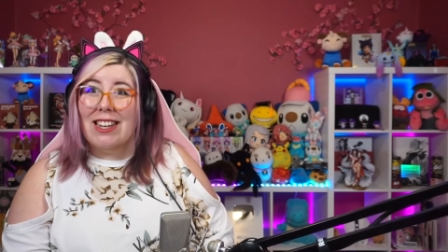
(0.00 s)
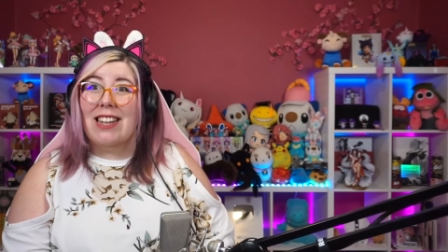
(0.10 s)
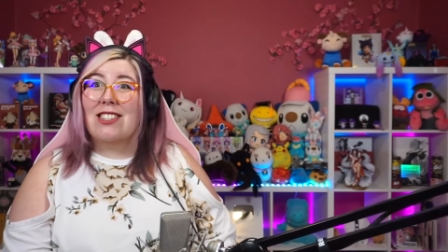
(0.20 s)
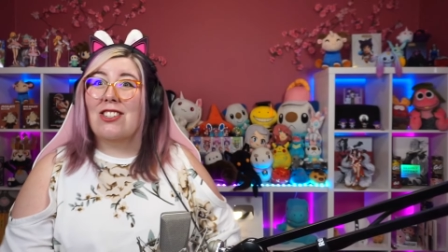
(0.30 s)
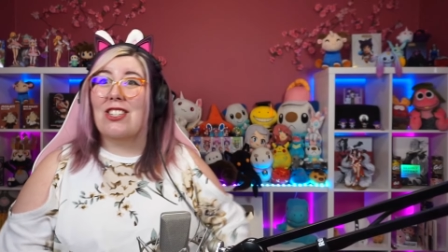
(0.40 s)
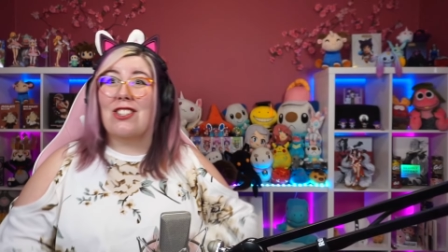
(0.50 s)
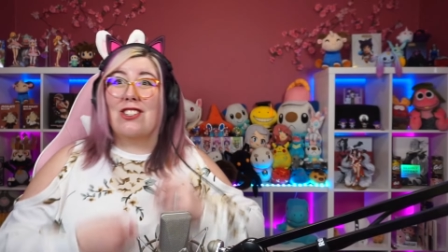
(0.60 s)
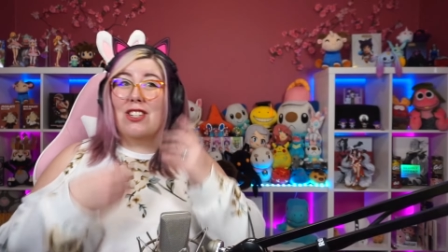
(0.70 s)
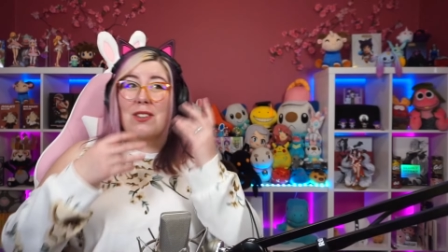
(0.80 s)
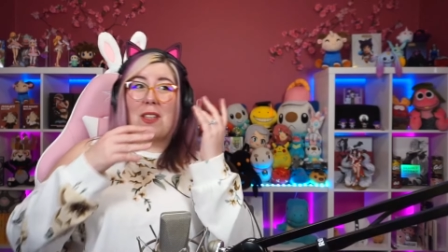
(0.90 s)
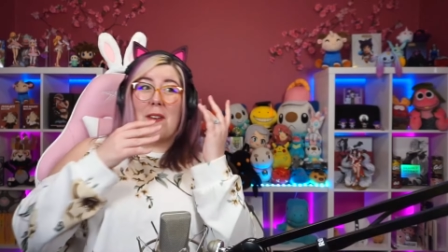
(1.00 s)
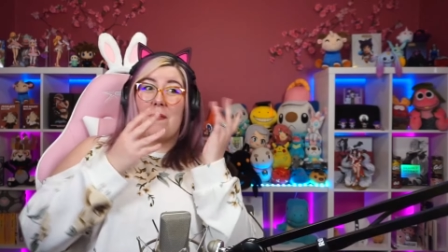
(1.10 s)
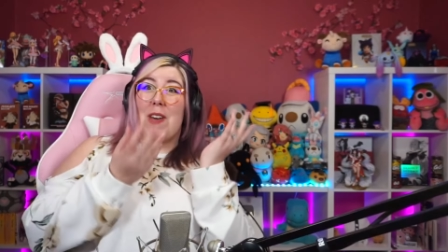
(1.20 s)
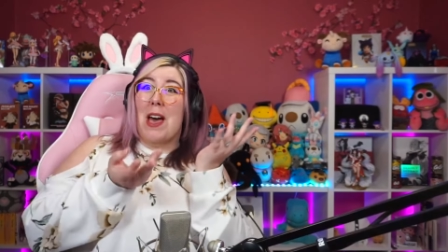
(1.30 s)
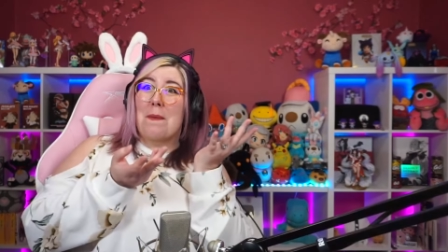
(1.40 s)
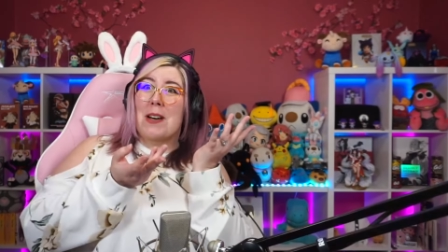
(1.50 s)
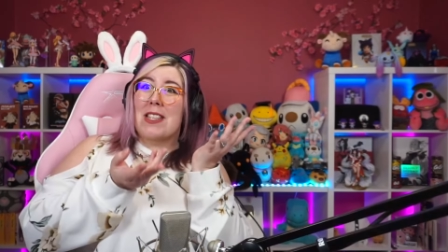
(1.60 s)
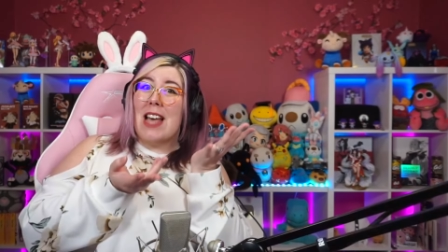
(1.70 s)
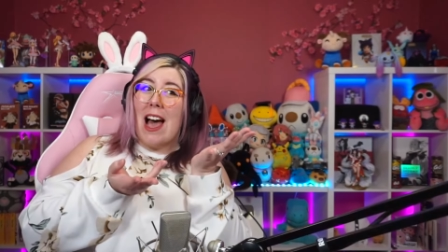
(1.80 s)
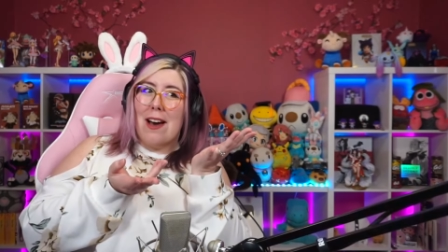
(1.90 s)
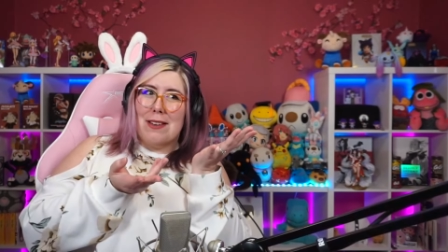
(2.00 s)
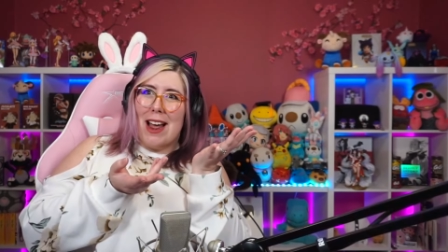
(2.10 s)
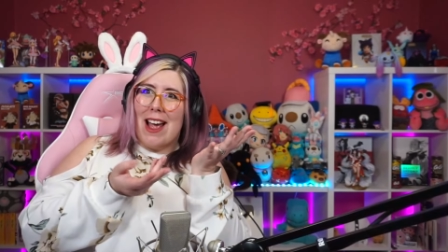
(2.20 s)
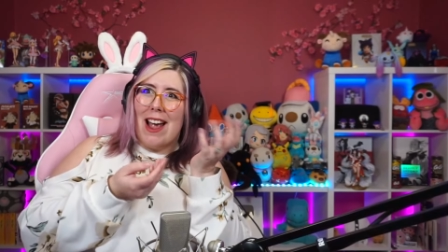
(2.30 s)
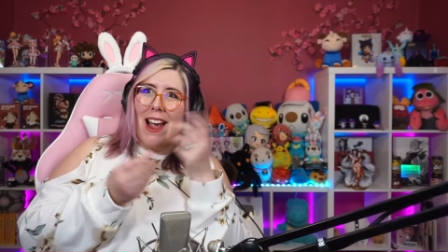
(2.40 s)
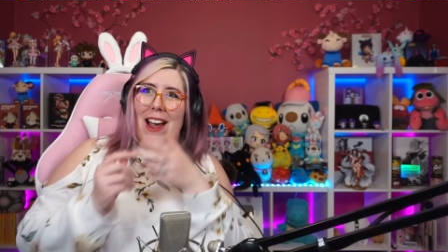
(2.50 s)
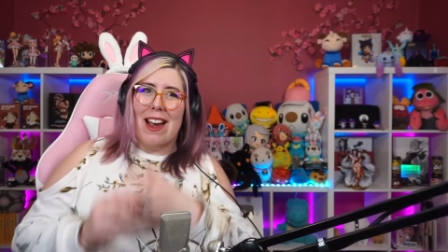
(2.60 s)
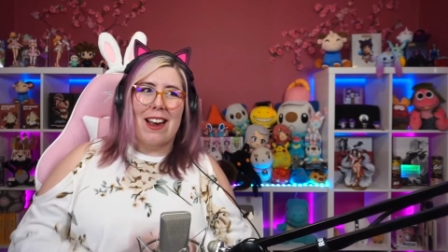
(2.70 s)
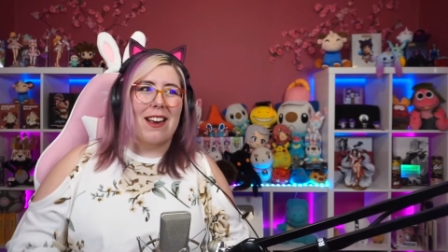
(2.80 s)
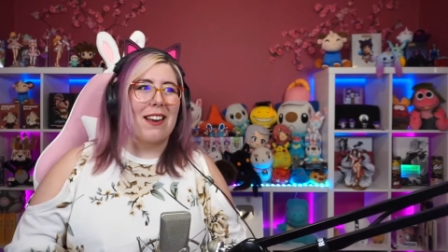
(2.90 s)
let's just do the film without her.